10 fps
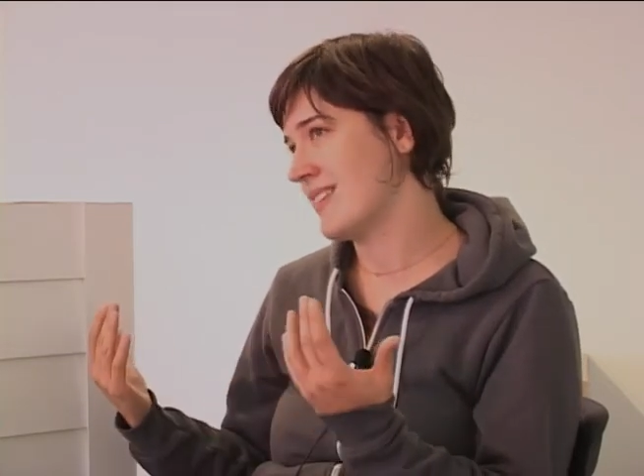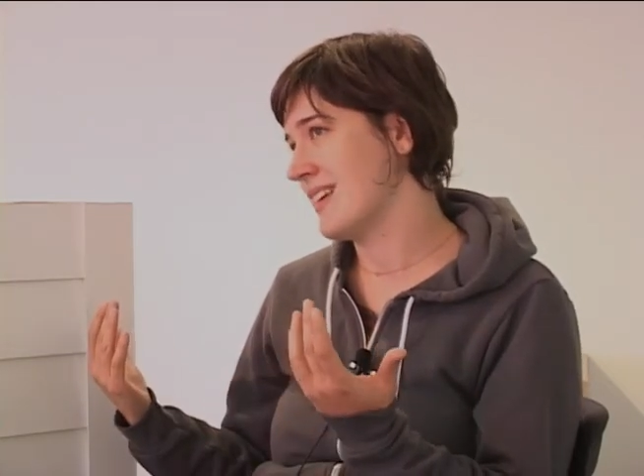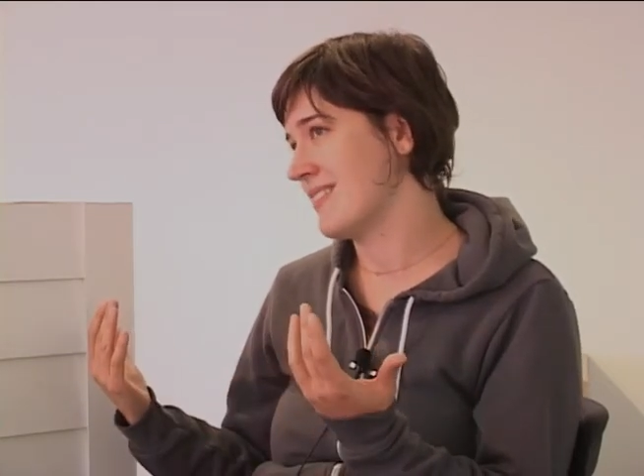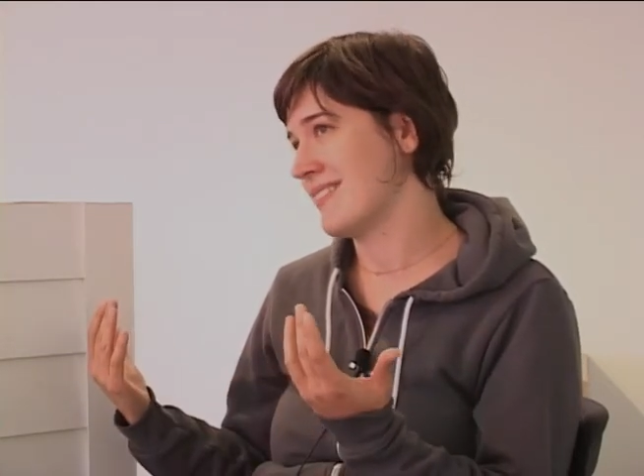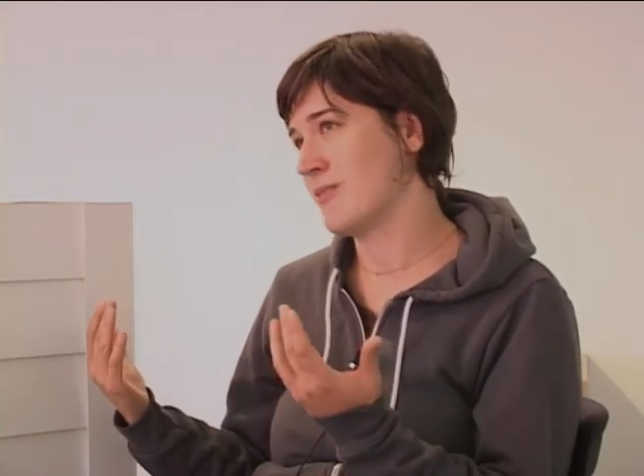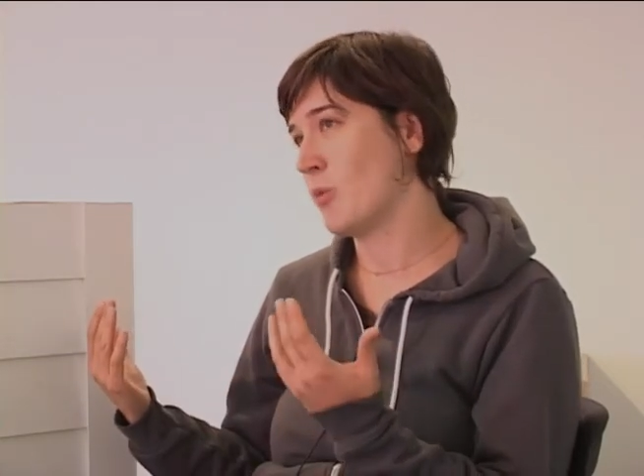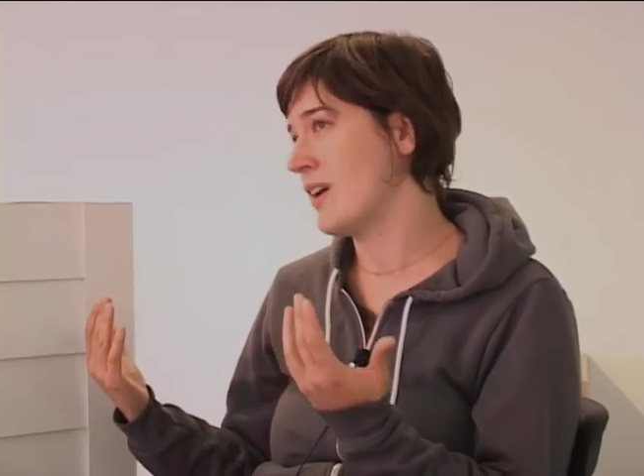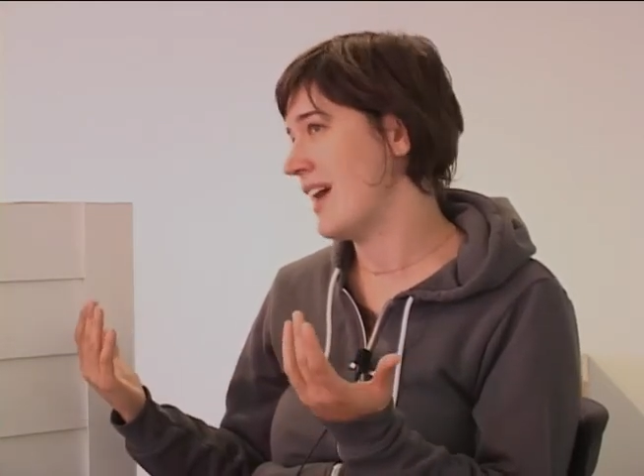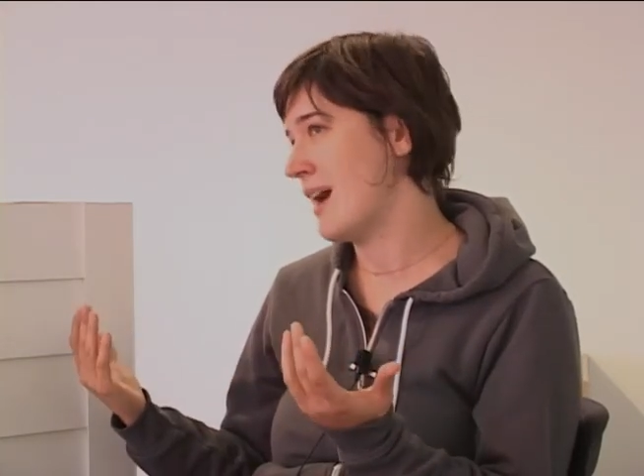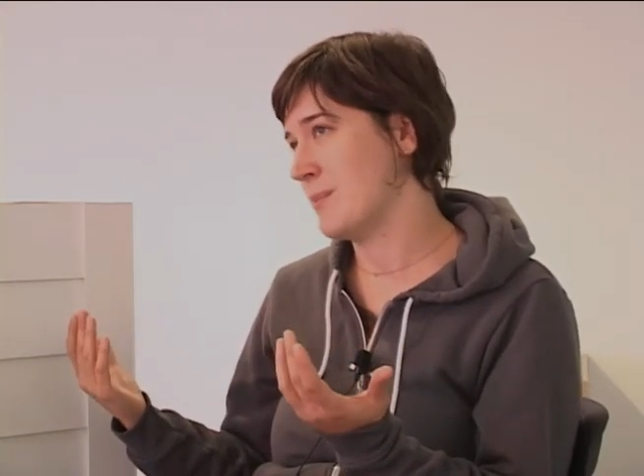And
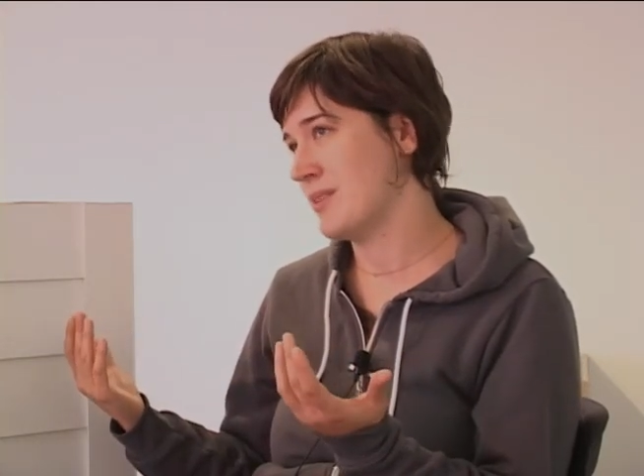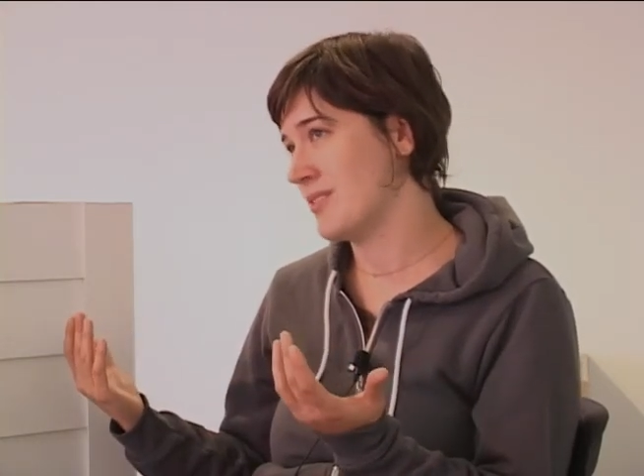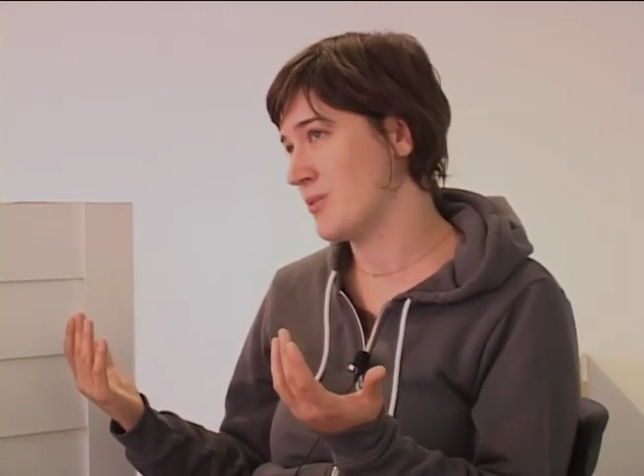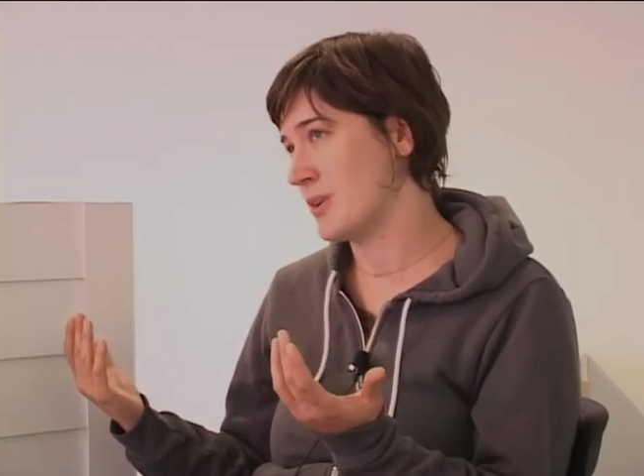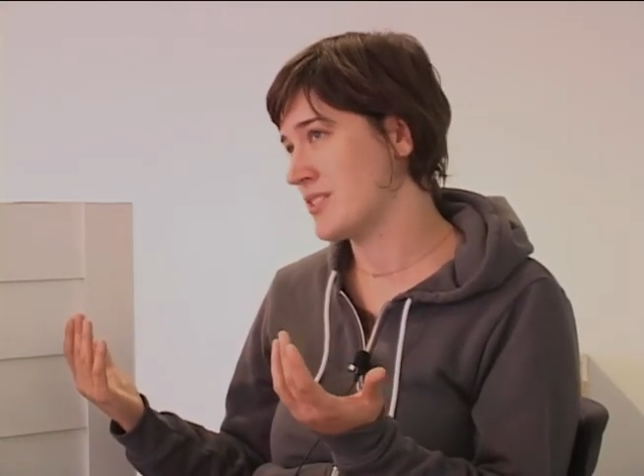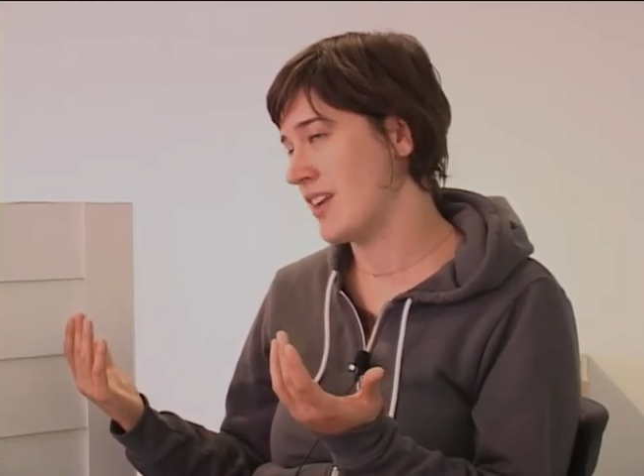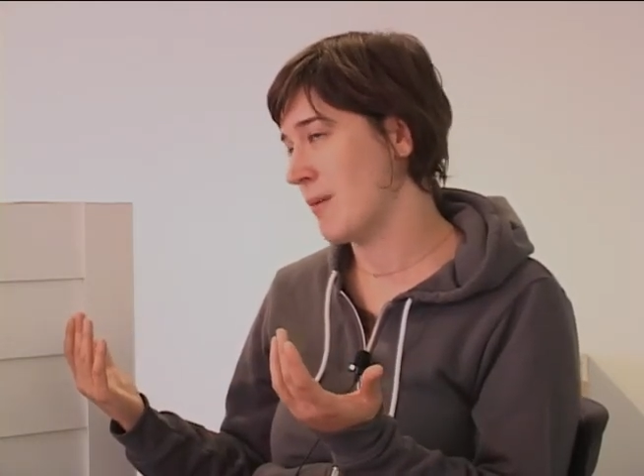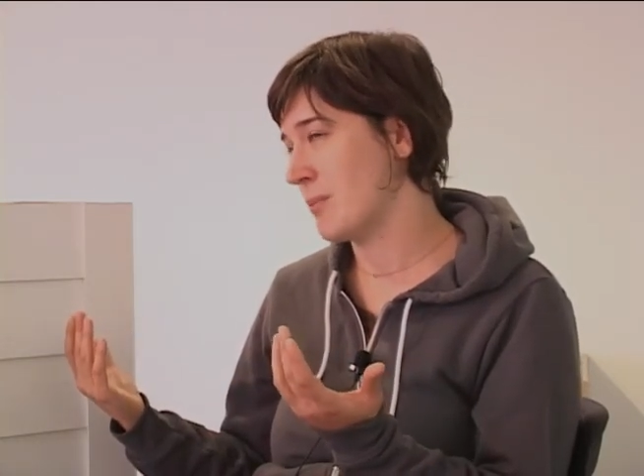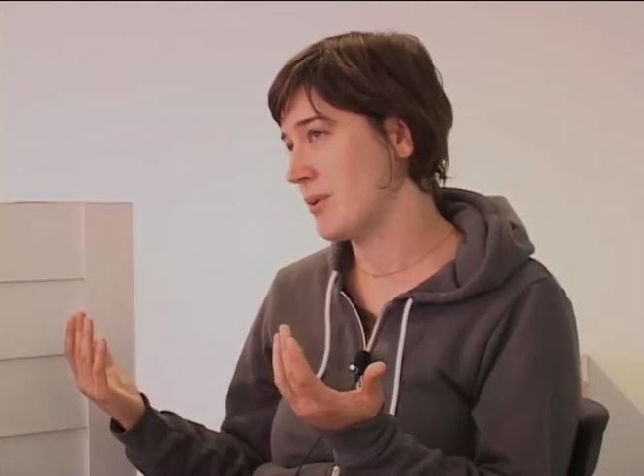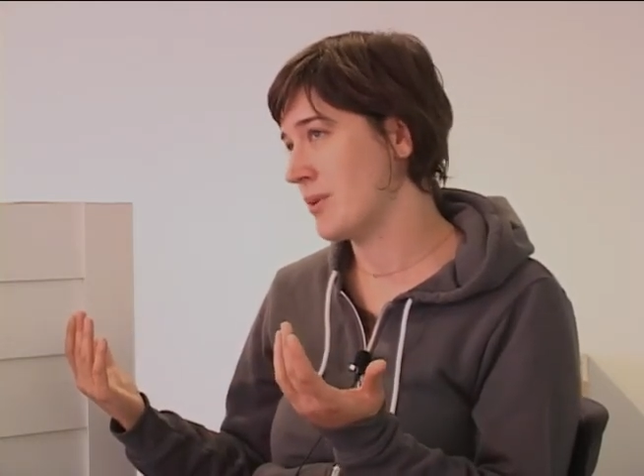what happens, for
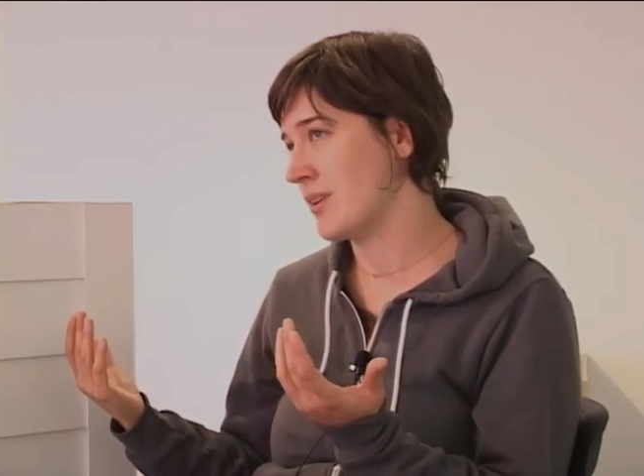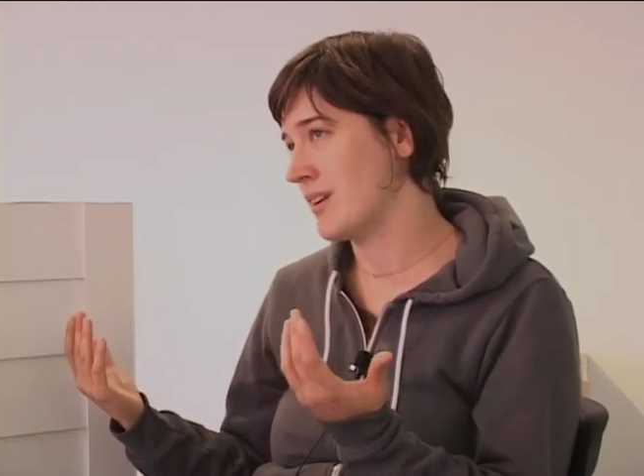example,